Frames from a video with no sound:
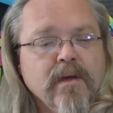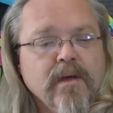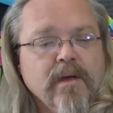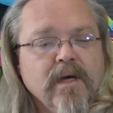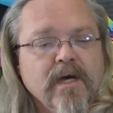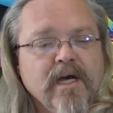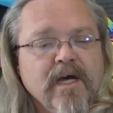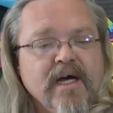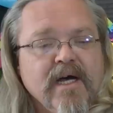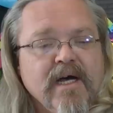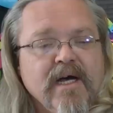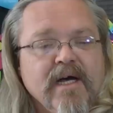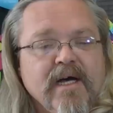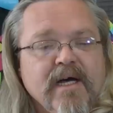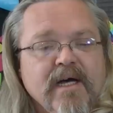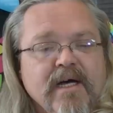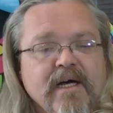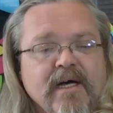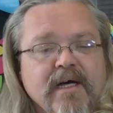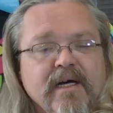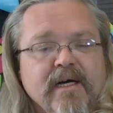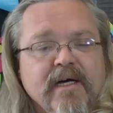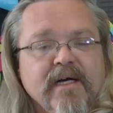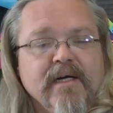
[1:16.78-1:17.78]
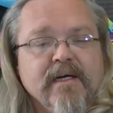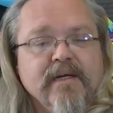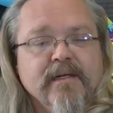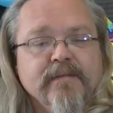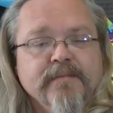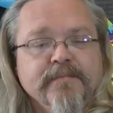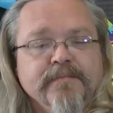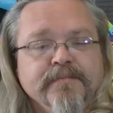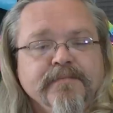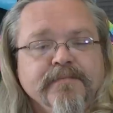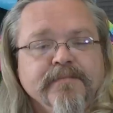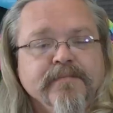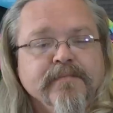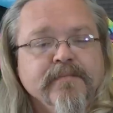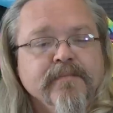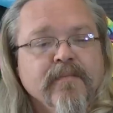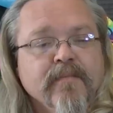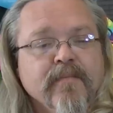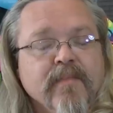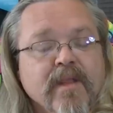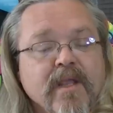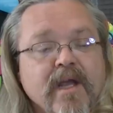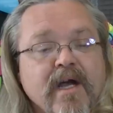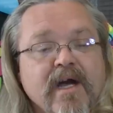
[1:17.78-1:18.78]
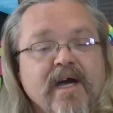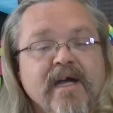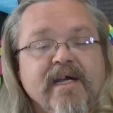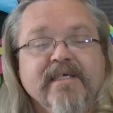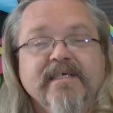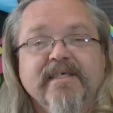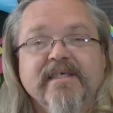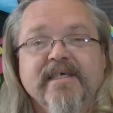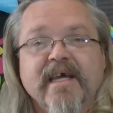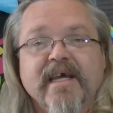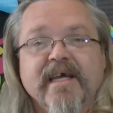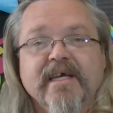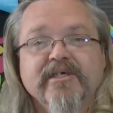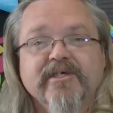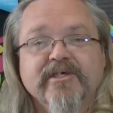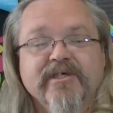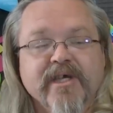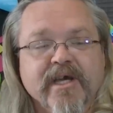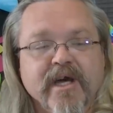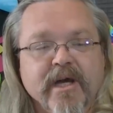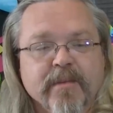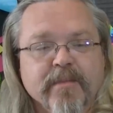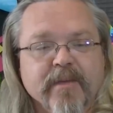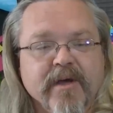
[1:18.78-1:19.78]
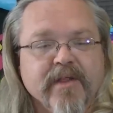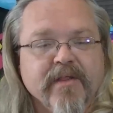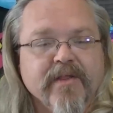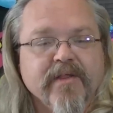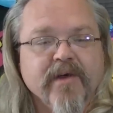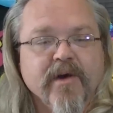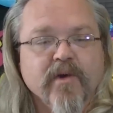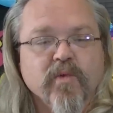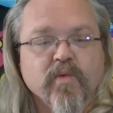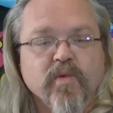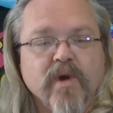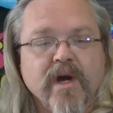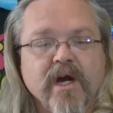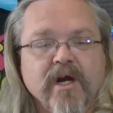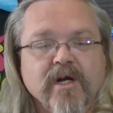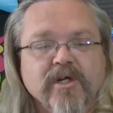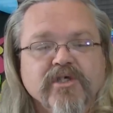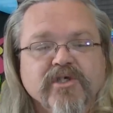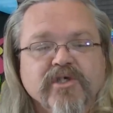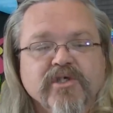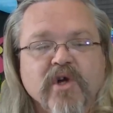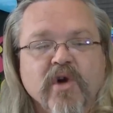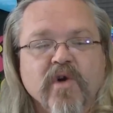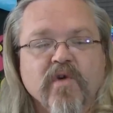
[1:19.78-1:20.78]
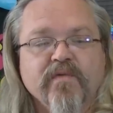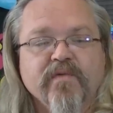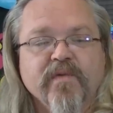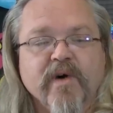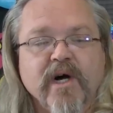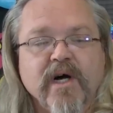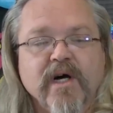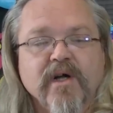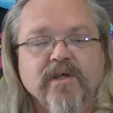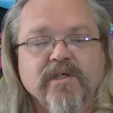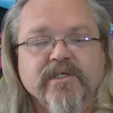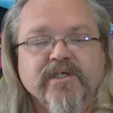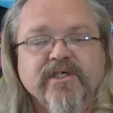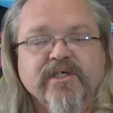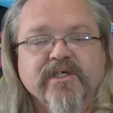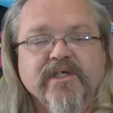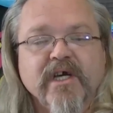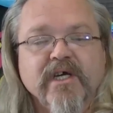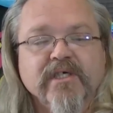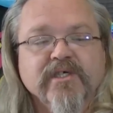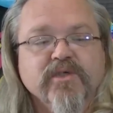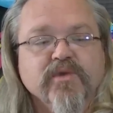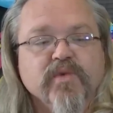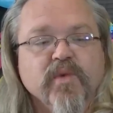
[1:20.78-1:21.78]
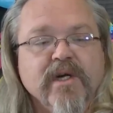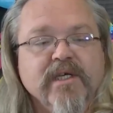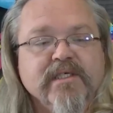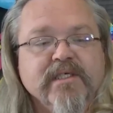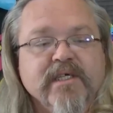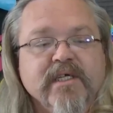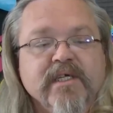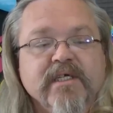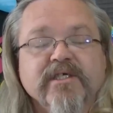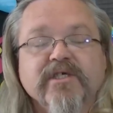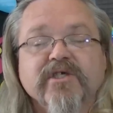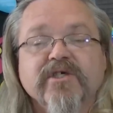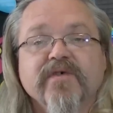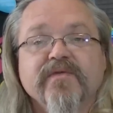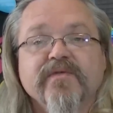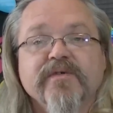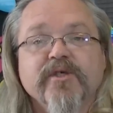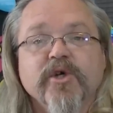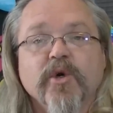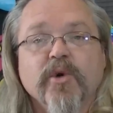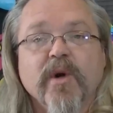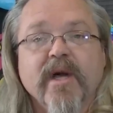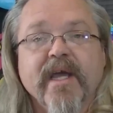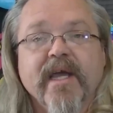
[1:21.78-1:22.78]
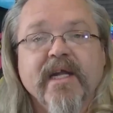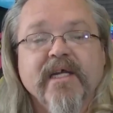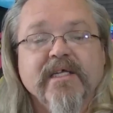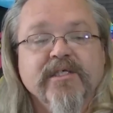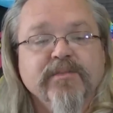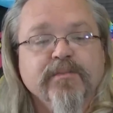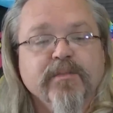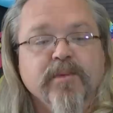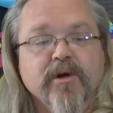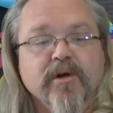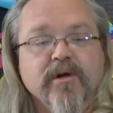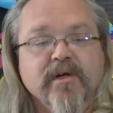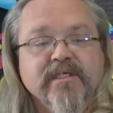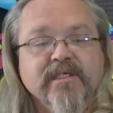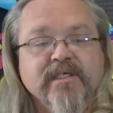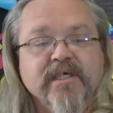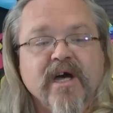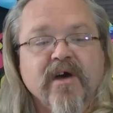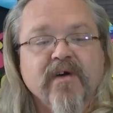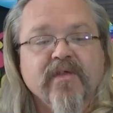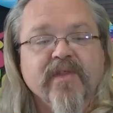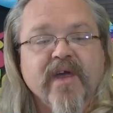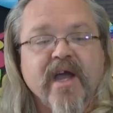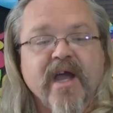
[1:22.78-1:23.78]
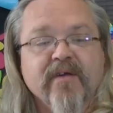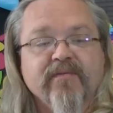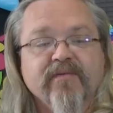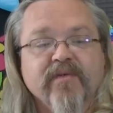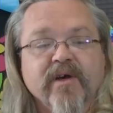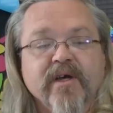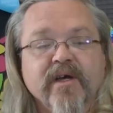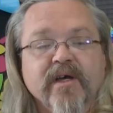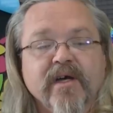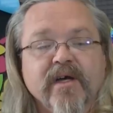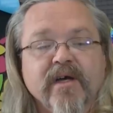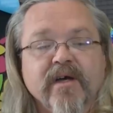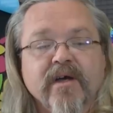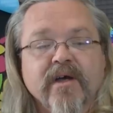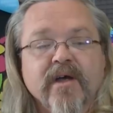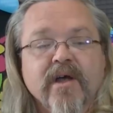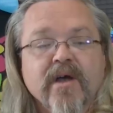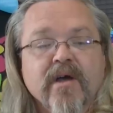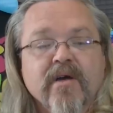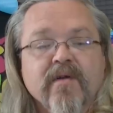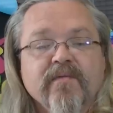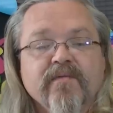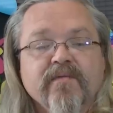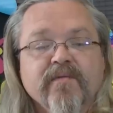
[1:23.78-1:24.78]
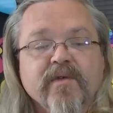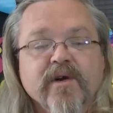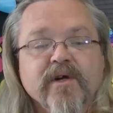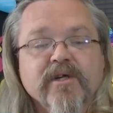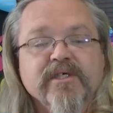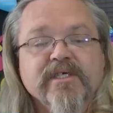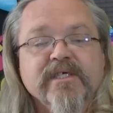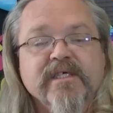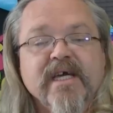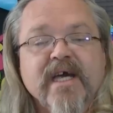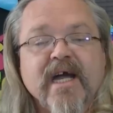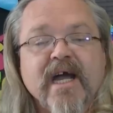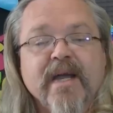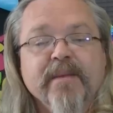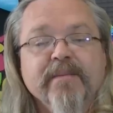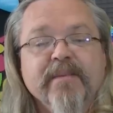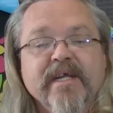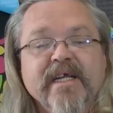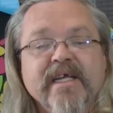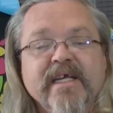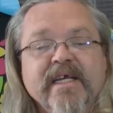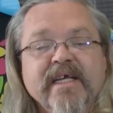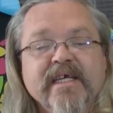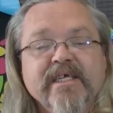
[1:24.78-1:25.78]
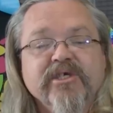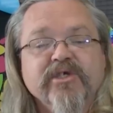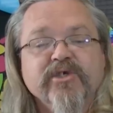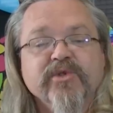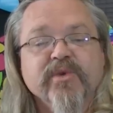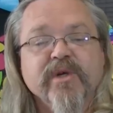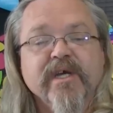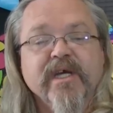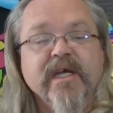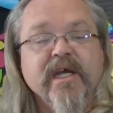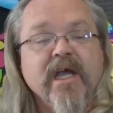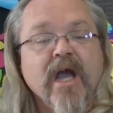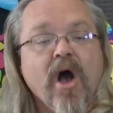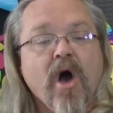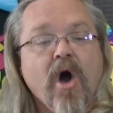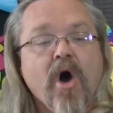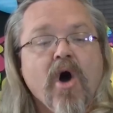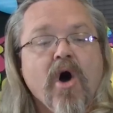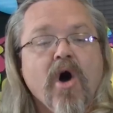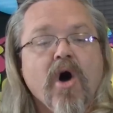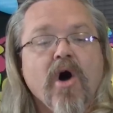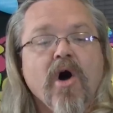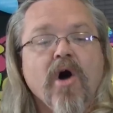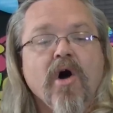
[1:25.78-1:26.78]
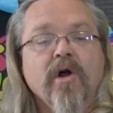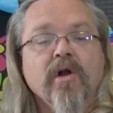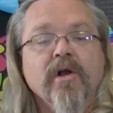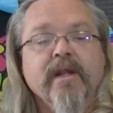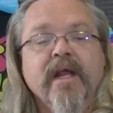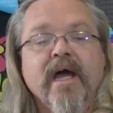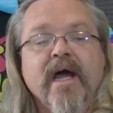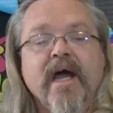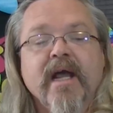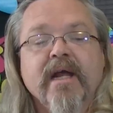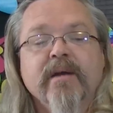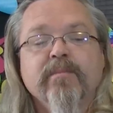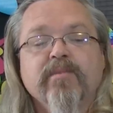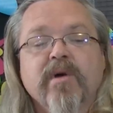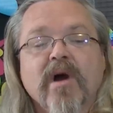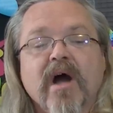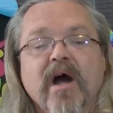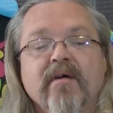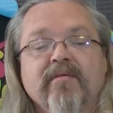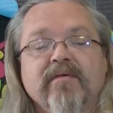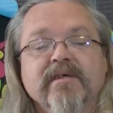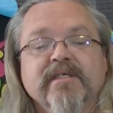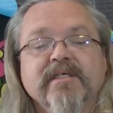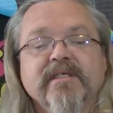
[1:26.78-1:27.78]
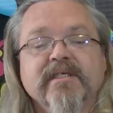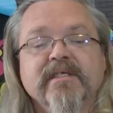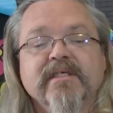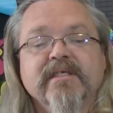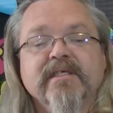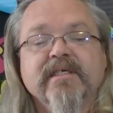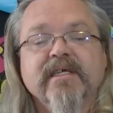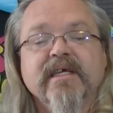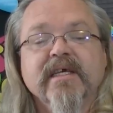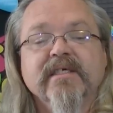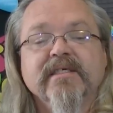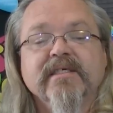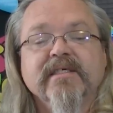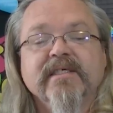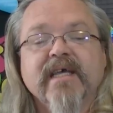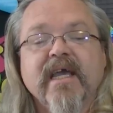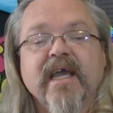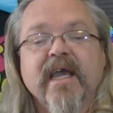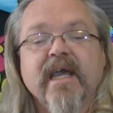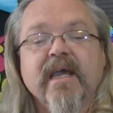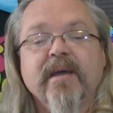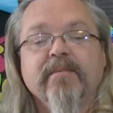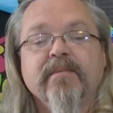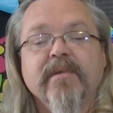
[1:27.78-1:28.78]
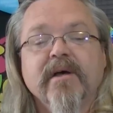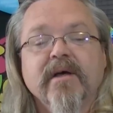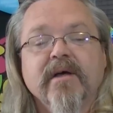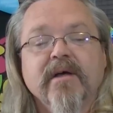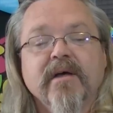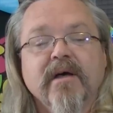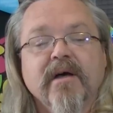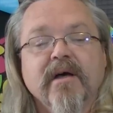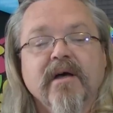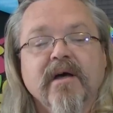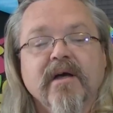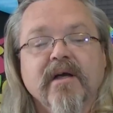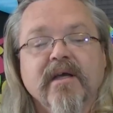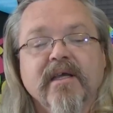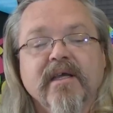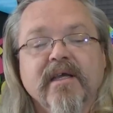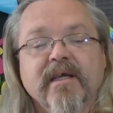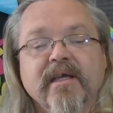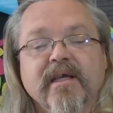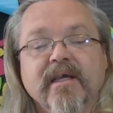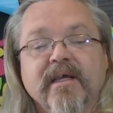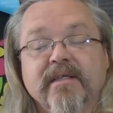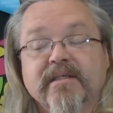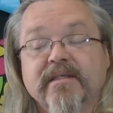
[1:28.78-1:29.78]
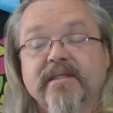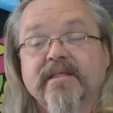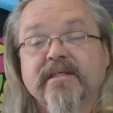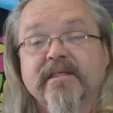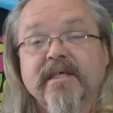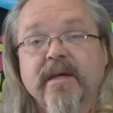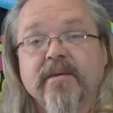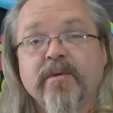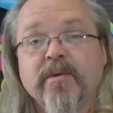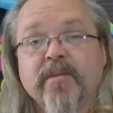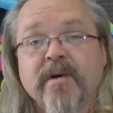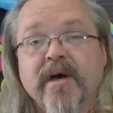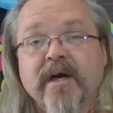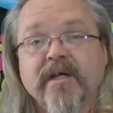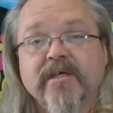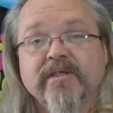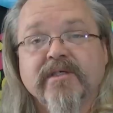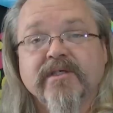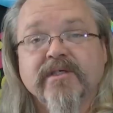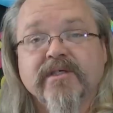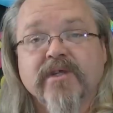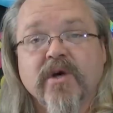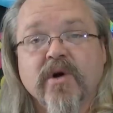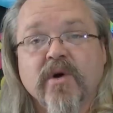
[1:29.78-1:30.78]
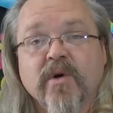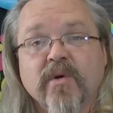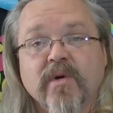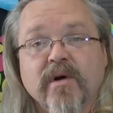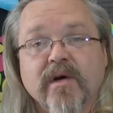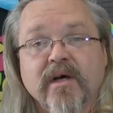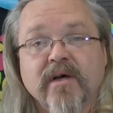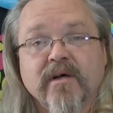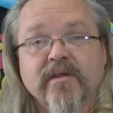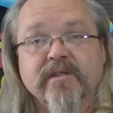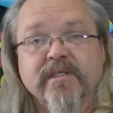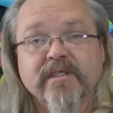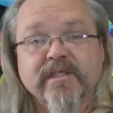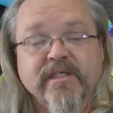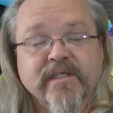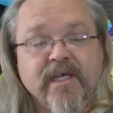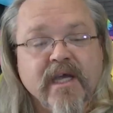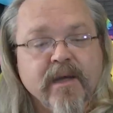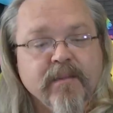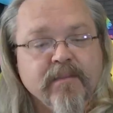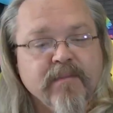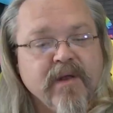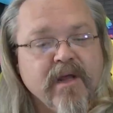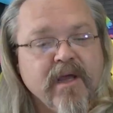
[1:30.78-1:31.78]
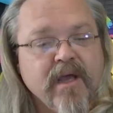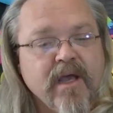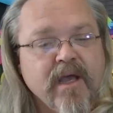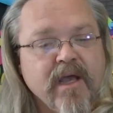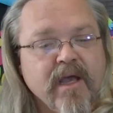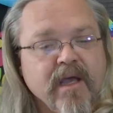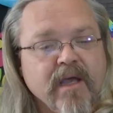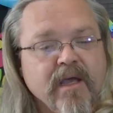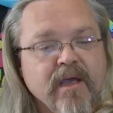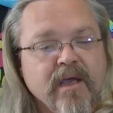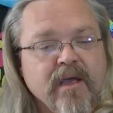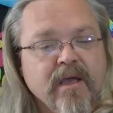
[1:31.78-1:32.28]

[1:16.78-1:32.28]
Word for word: Uh, Ice Age cometh. Rare snowfall stuns residents of Johannesburg, South Africa. First time in history, all nine provinces get same uh, get the same amount of snow on the same day.